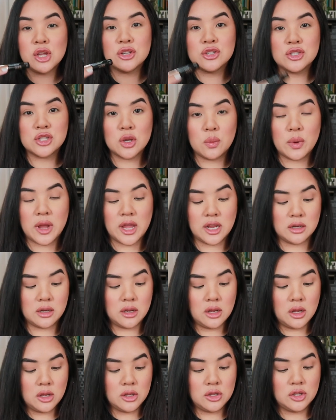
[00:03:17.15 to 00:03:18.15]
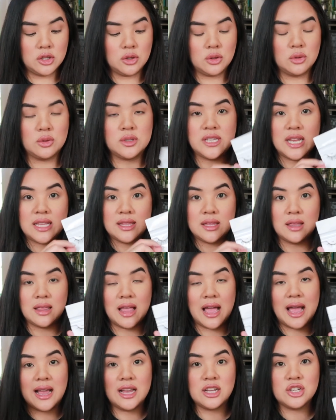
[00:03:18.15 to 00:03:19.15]
So when you take the
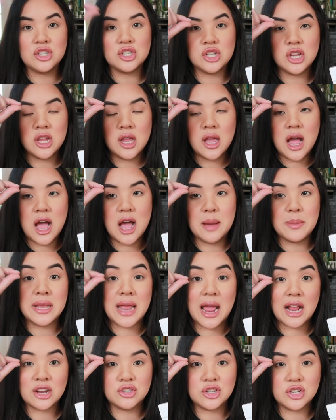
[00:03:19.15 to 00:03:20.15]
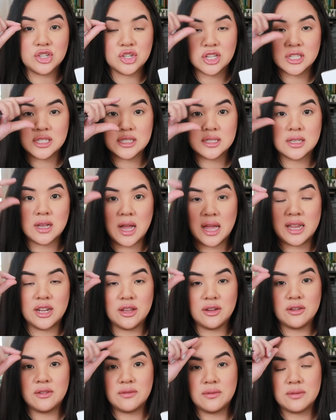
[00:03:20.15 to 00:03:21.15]
lash, um, it actually just kind
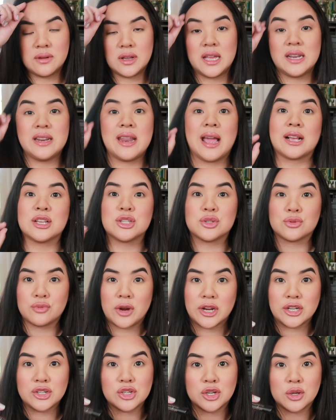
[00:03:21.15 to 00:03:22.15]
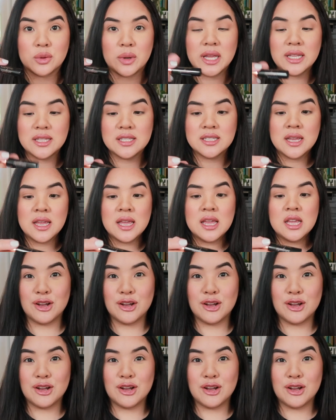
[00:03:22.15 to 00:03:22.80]
of connects right to it.